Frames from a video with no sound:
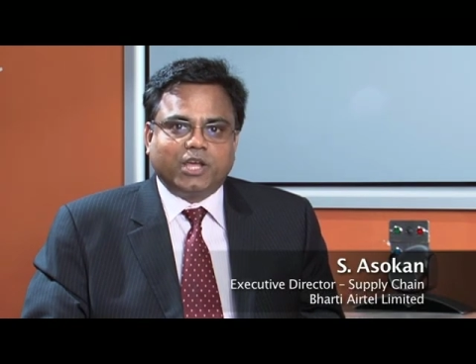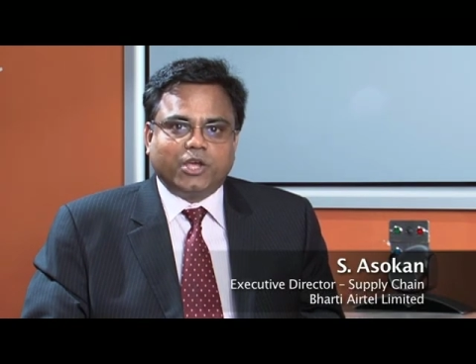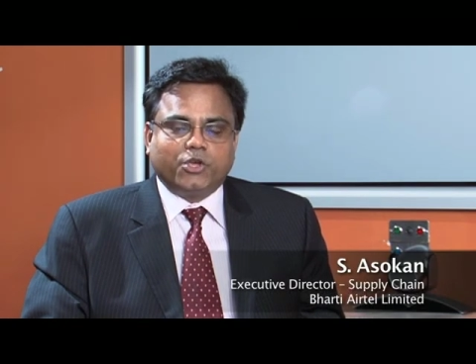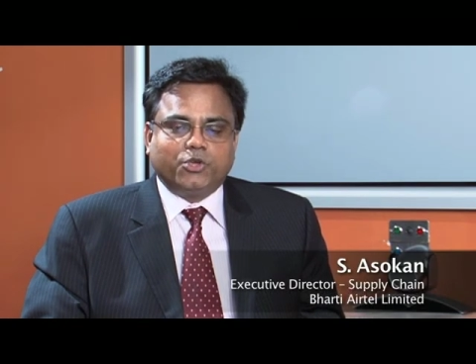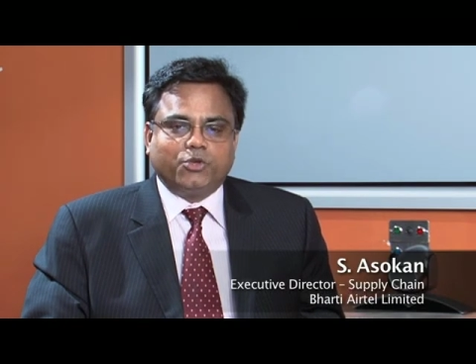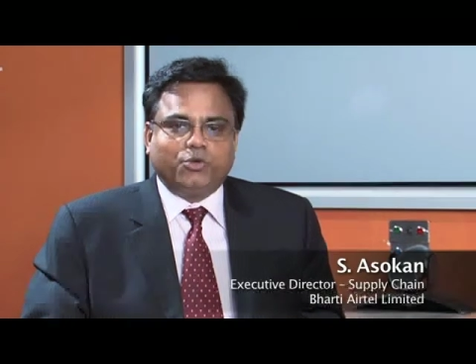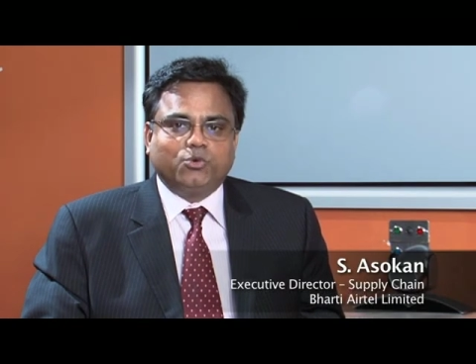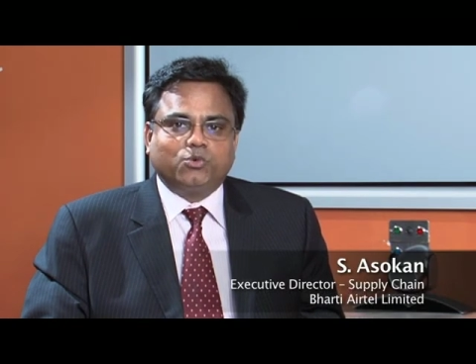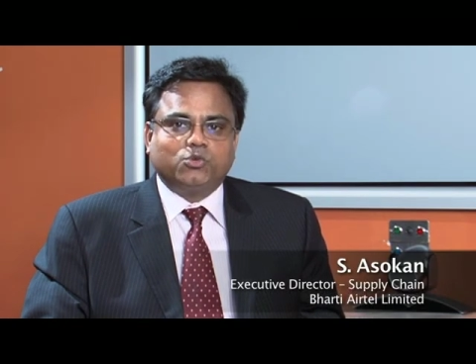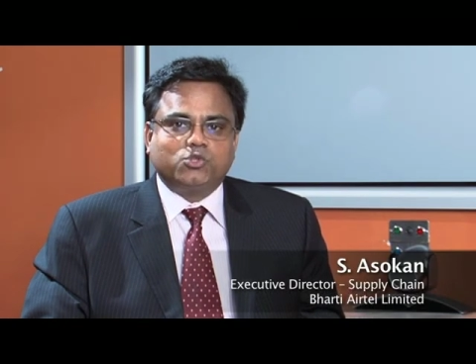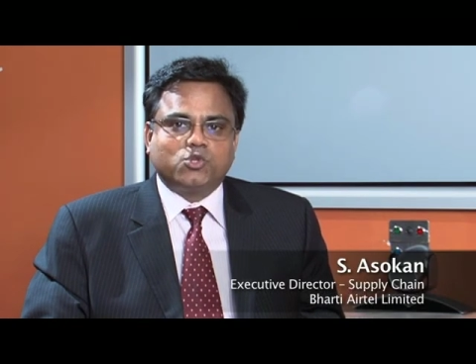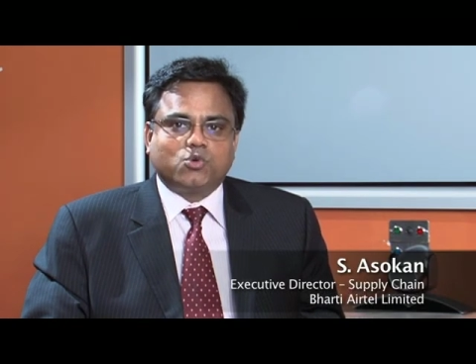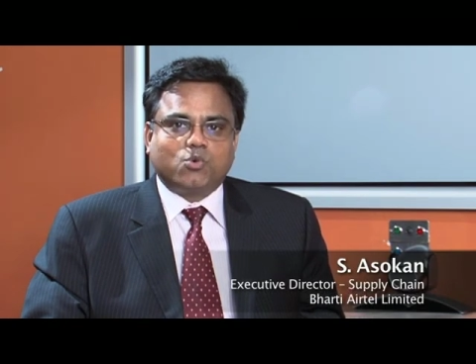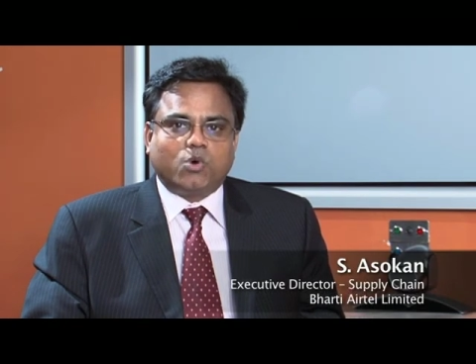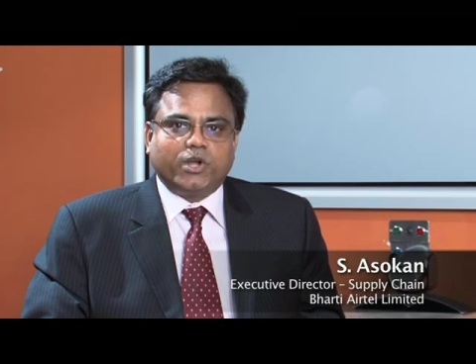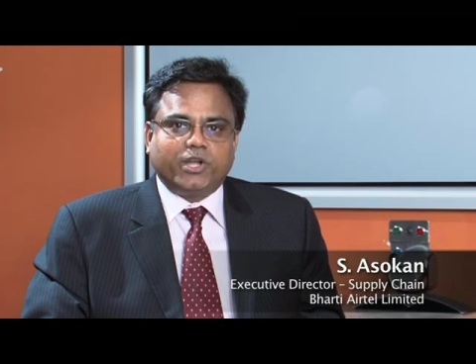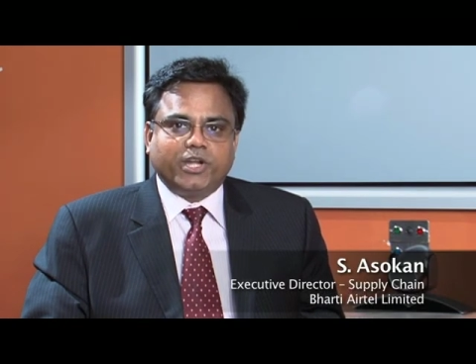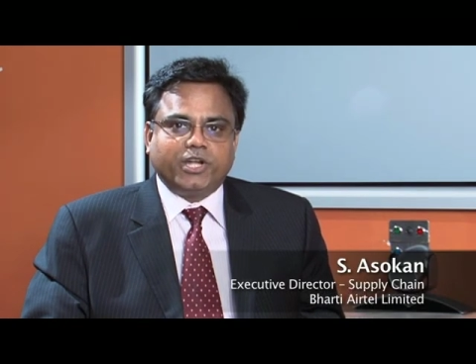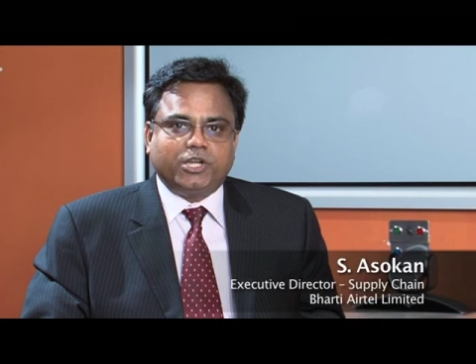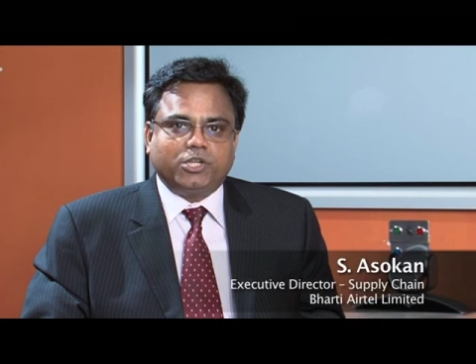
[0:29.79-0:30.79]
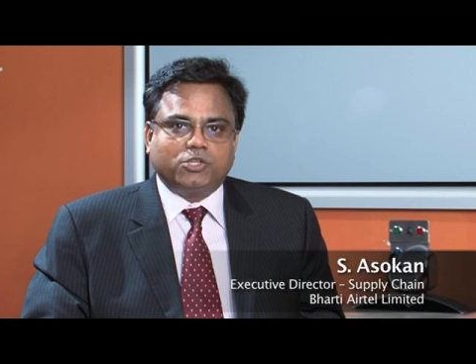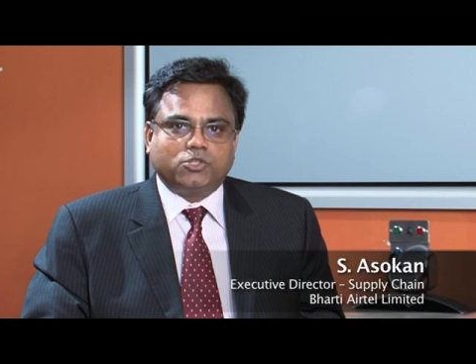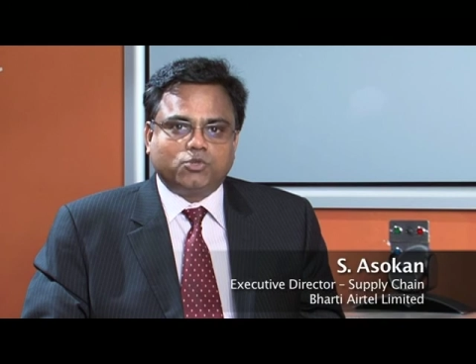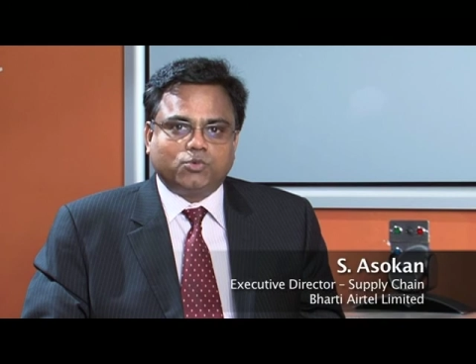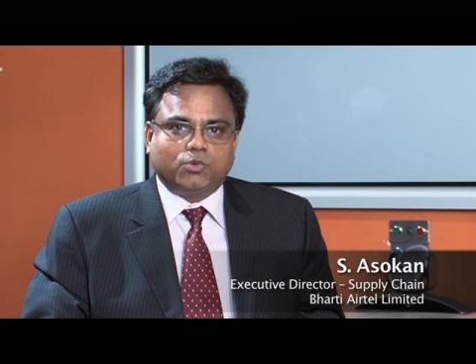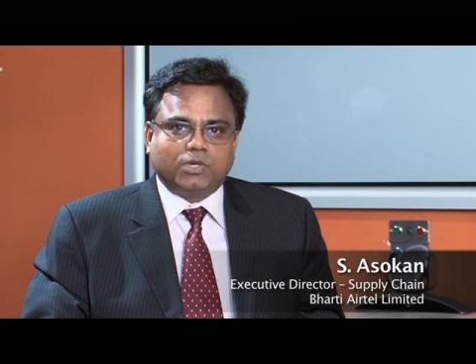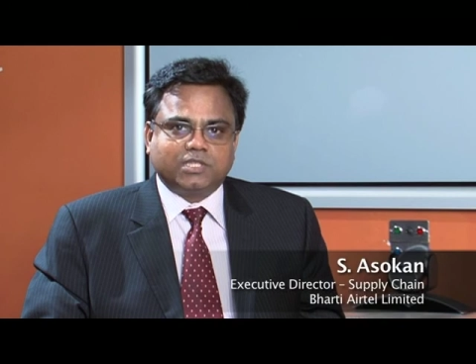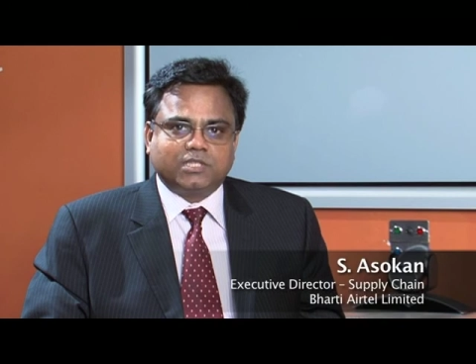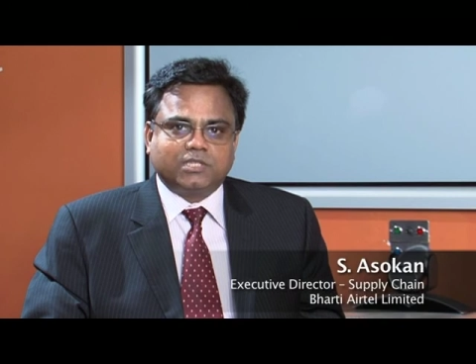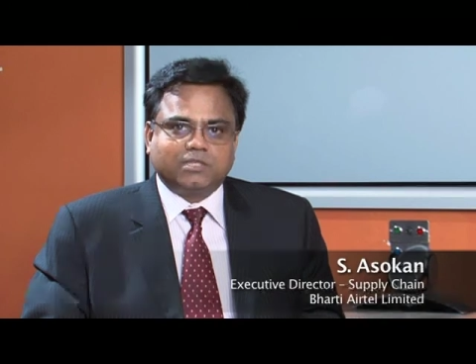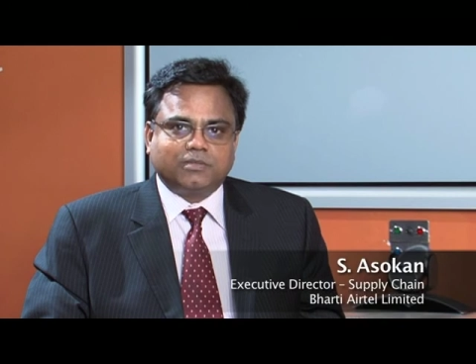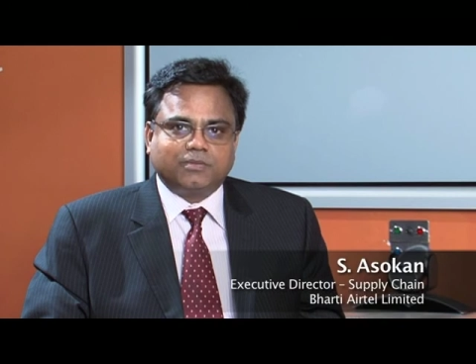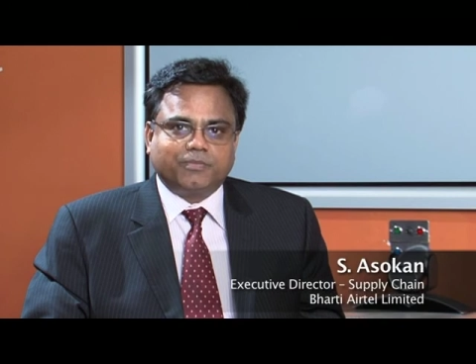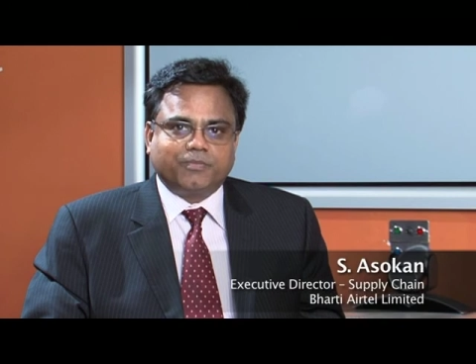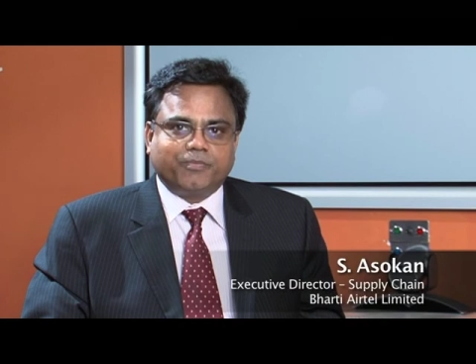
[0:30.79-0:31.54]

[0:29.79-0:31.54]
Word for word: huge quantities to us,